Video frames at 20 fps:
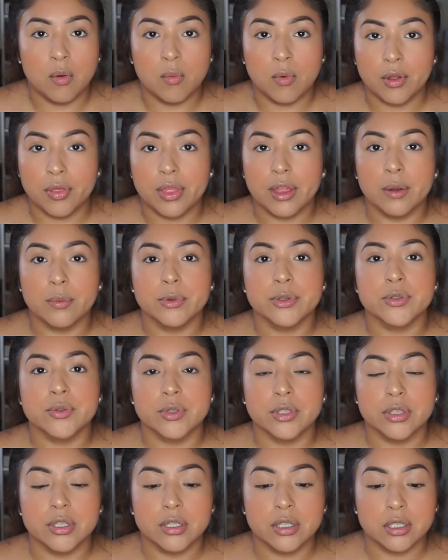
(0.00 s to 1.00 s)
one. That one's
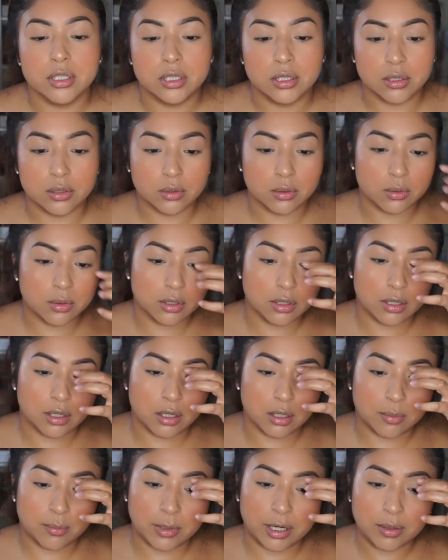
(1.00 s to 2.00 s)
really good too,
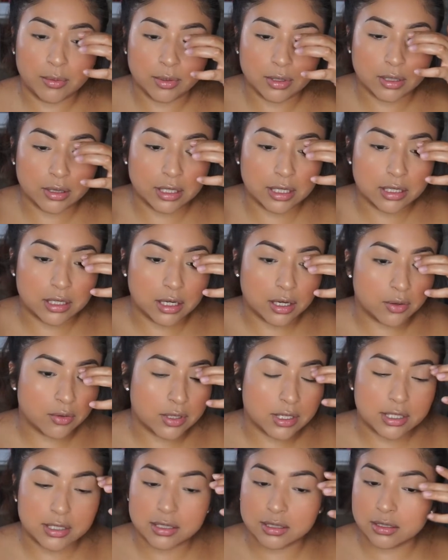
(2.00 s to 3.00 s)
but I really like how
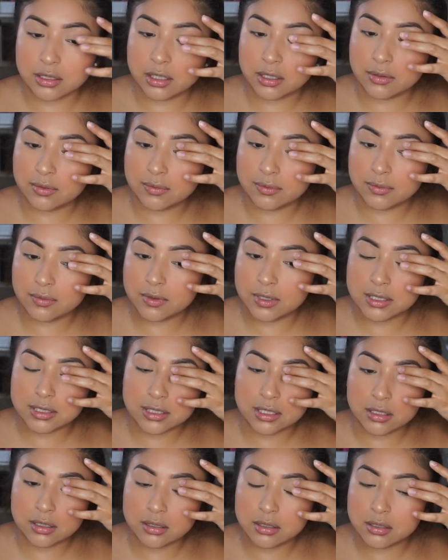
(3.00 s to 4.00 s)
these leave the
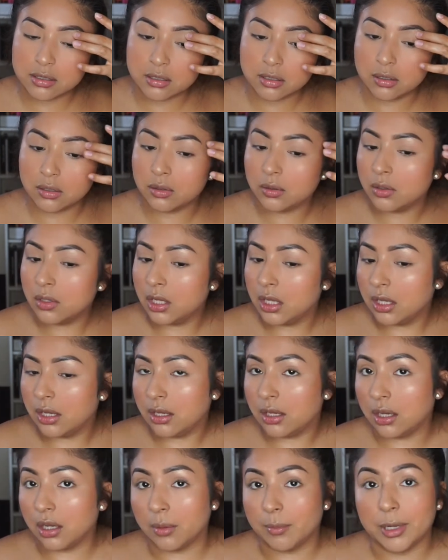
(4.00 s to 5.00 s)
skin. So
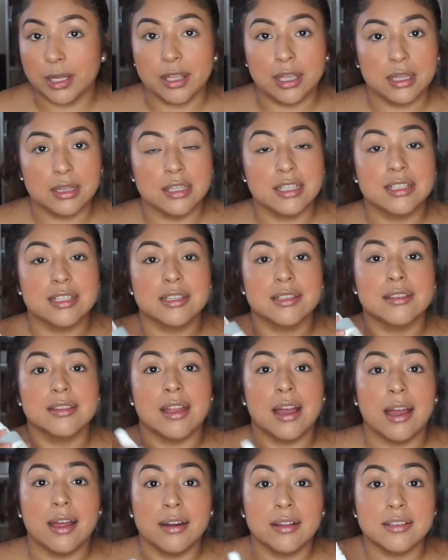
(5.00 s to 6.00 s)
again, this is
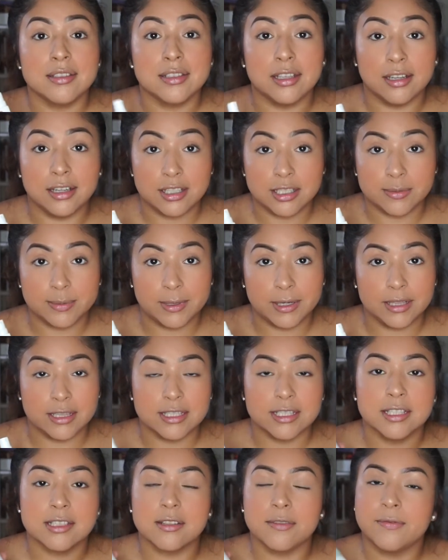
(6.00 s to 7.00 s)
not a setting spray,
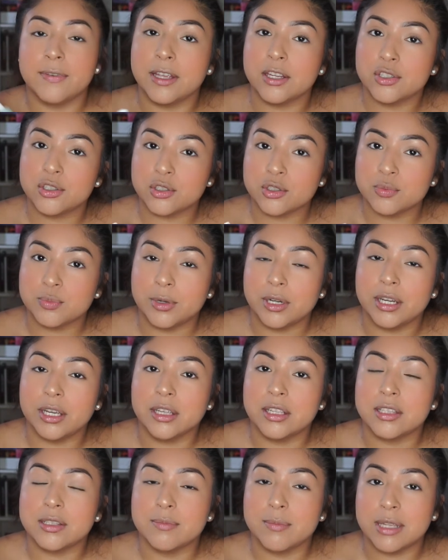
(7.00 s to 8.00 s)
this is a facial
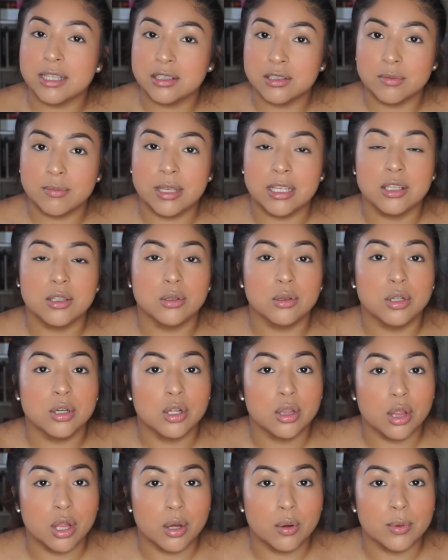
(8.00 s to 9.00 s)
spray. It's meant to make you
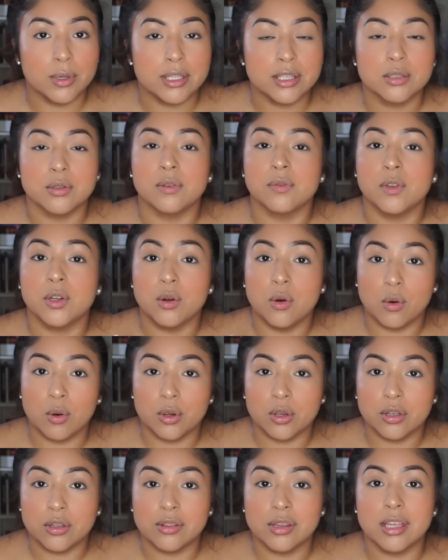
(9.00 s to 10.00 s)
look glowy, so if you're
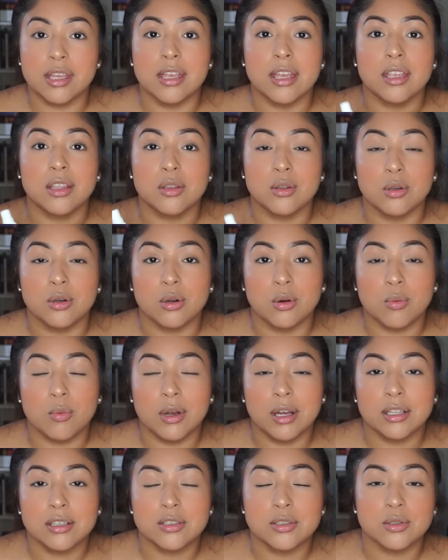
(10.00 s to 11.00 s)
oily and you don't
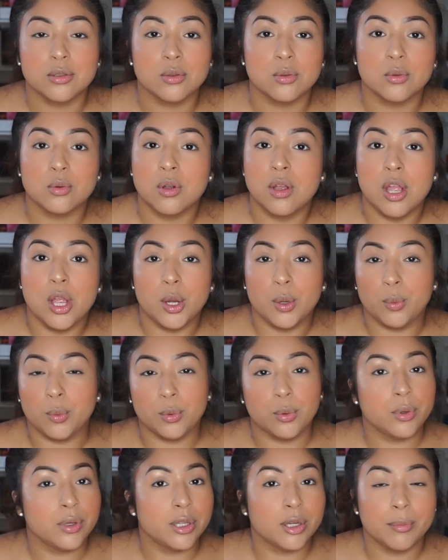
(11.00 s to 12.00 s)
want to
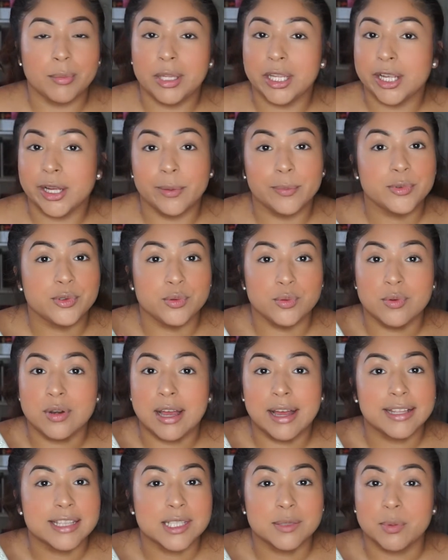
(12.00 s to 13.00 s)
ruin your makeup, do
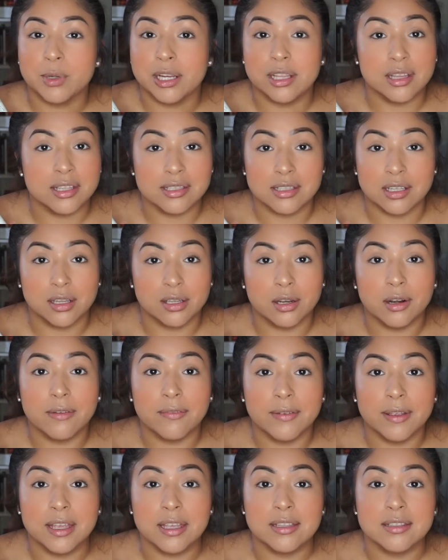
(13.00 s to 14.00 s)
not spray this on your
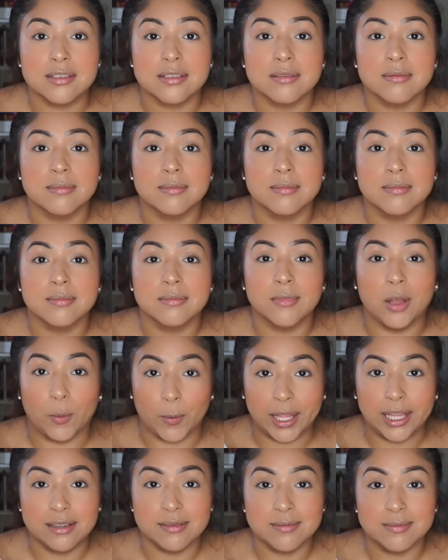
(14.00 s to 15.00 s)
face,
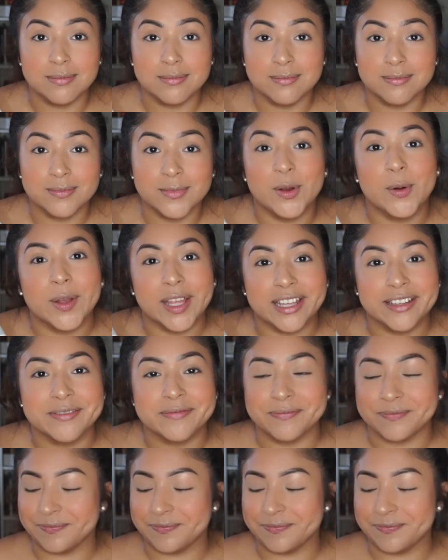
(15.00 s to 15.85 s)
okay? Okay.